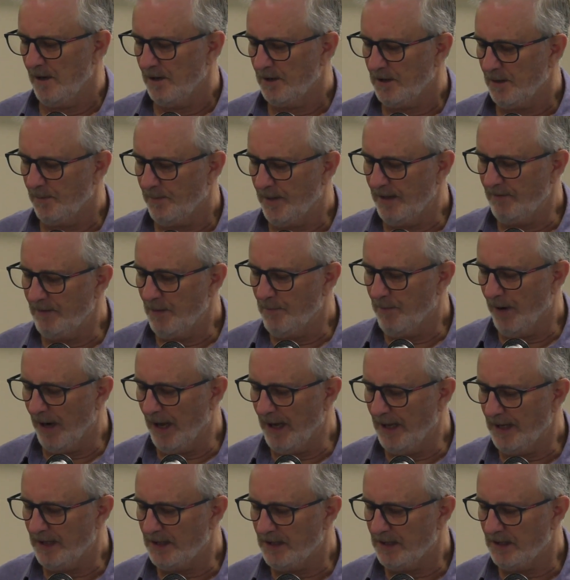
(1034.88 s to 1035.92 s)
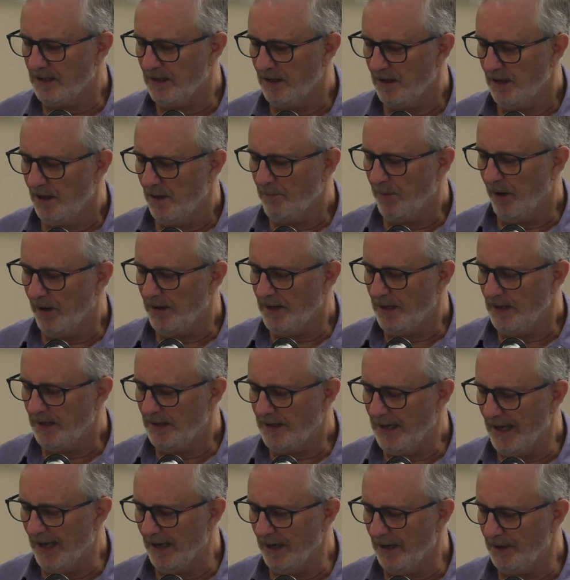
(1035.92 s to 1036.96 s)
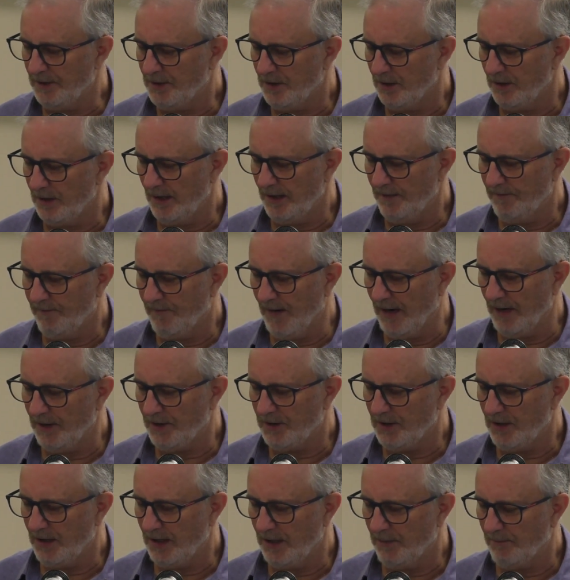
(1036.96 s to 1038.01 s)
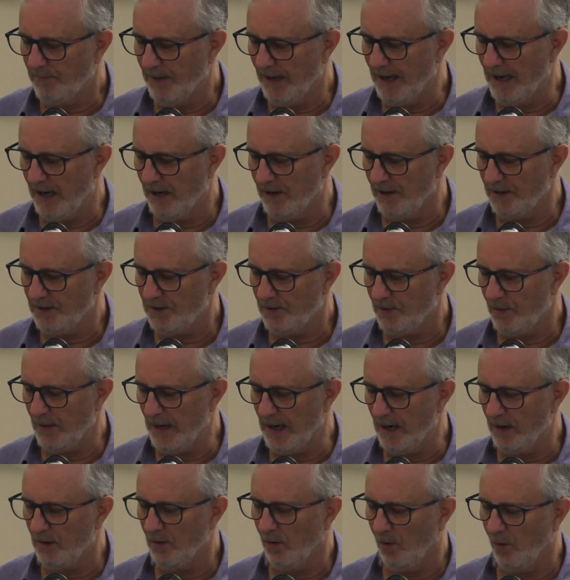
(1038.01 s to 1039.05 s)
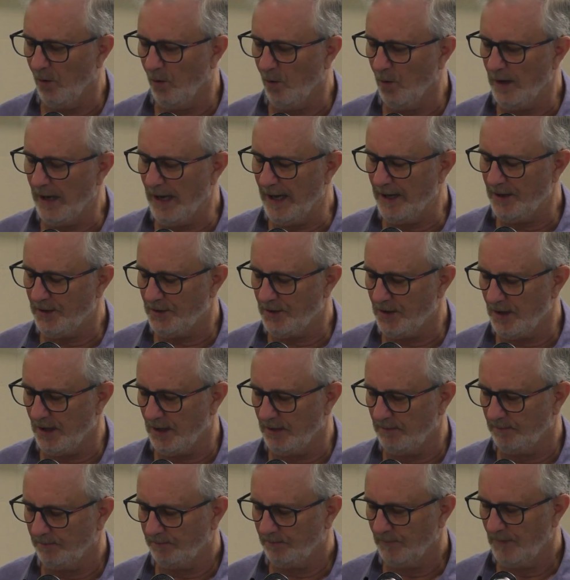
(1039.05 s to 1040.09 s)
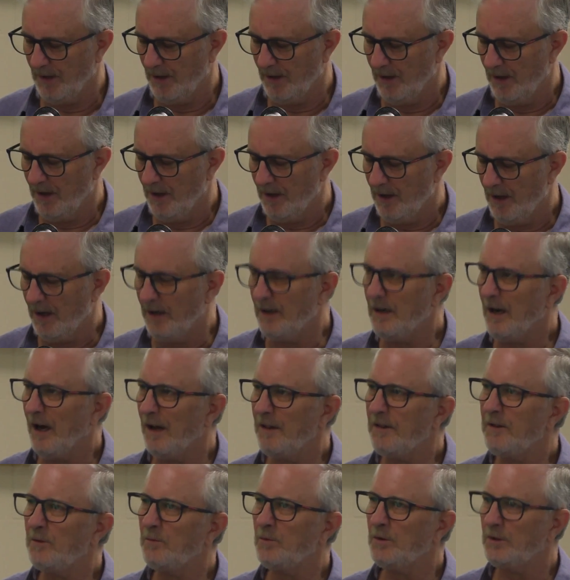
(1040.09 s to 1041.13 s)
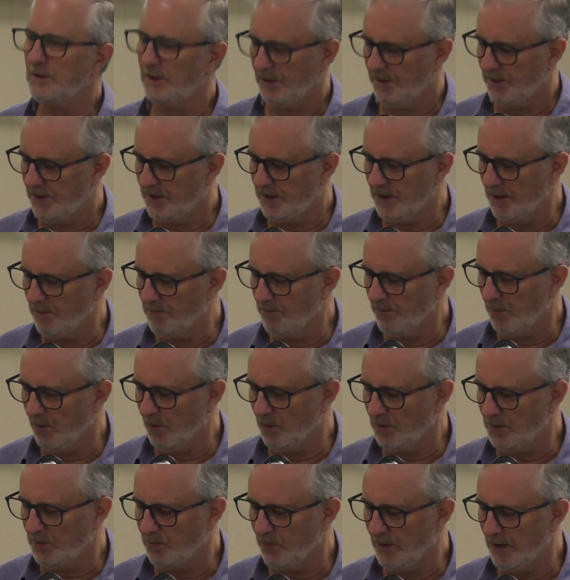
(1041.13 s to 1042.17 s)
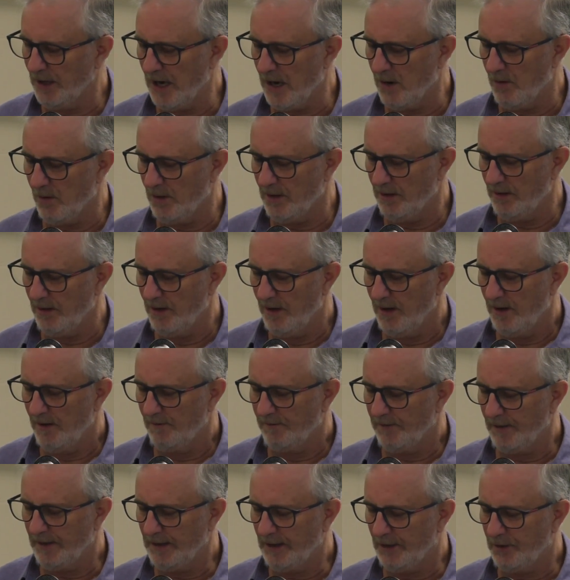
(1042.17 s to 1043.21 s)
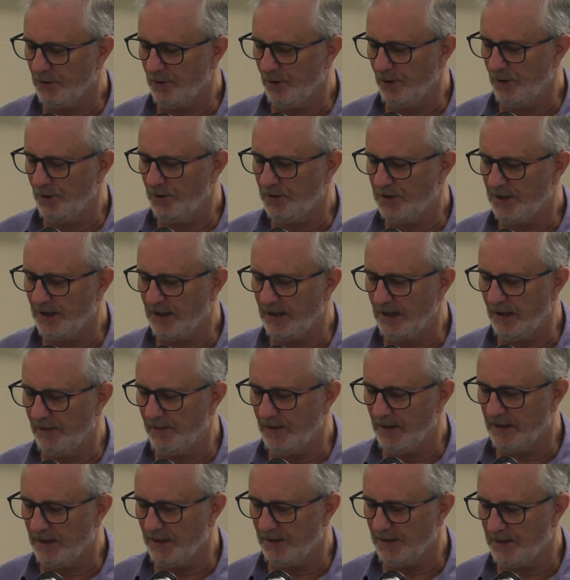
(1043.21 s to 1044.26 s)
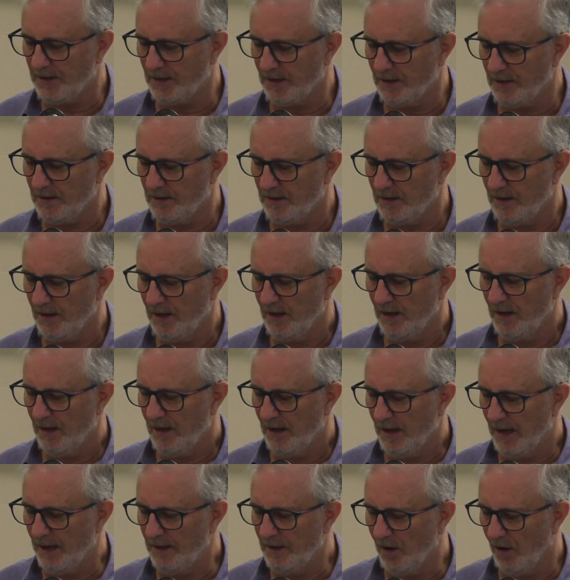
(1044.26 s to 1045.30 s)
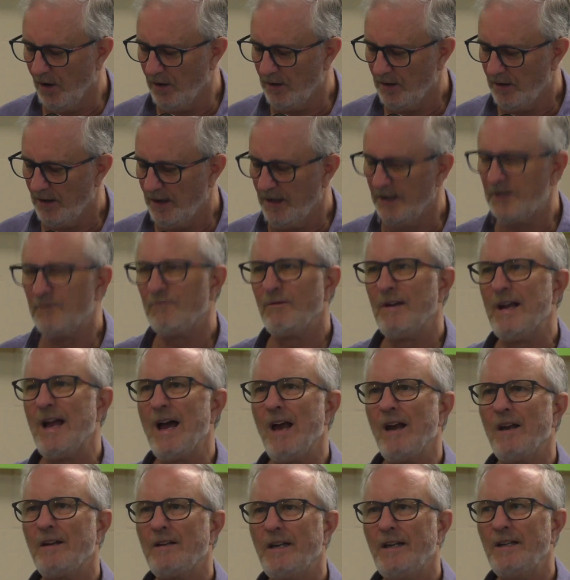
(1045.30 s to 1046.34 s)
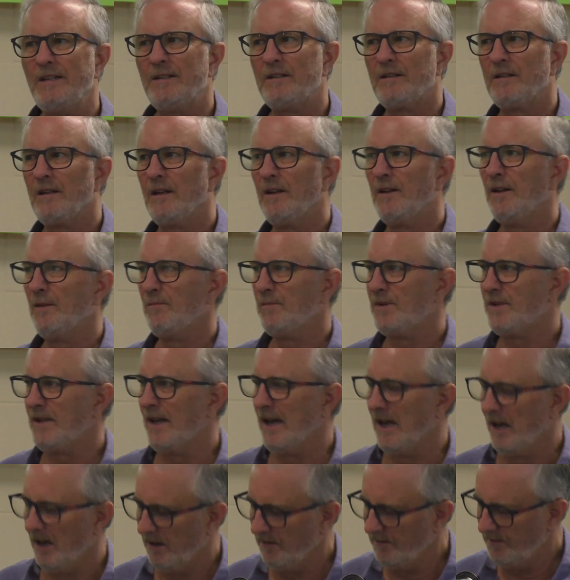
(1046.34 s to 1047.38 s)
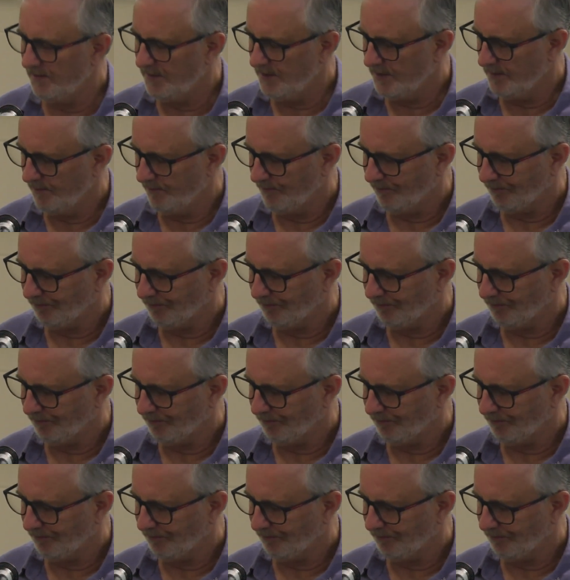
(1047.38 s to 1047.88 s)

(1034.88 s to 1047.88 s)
to be replaced by the intelligently functioning powers throughout all nature. In other words, symbols were known for their true significances and not as realities in themselves.